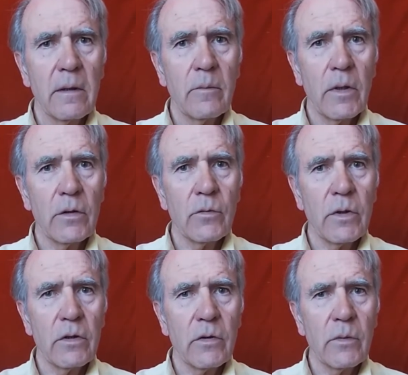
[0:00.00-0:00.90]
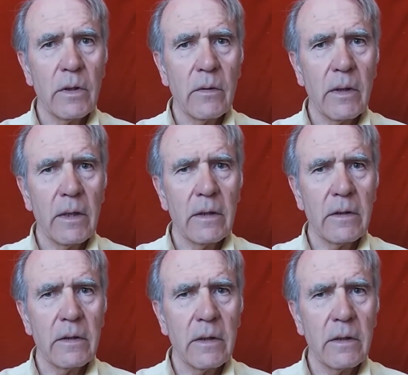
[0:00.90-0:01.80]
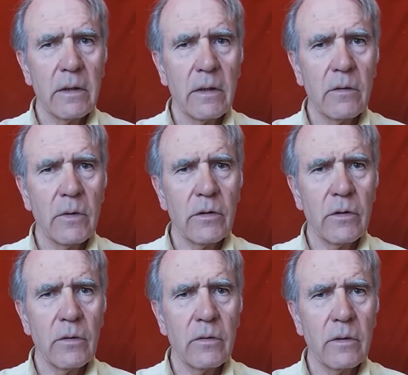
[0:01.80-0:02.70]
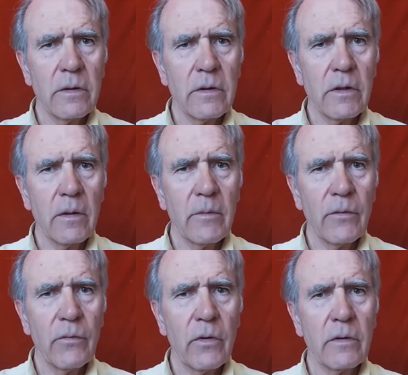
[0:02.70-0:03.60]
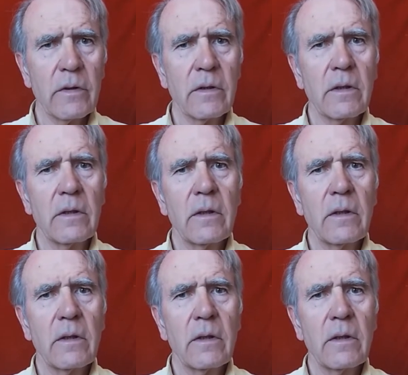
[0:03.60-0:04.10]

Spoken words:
but which requires, in return, some efforts